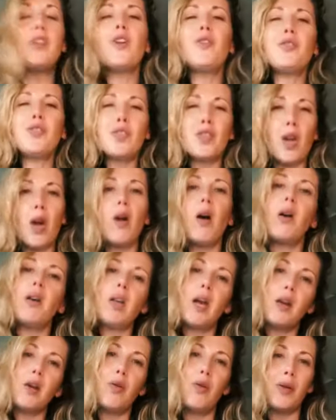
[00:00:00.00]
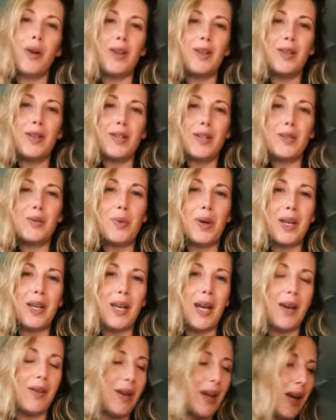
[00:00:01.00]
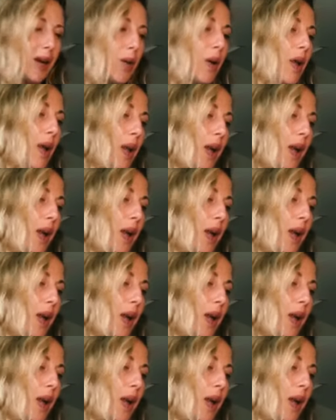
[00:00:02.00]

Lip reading: just go, oh yeah, cool, I don't need to work it out now.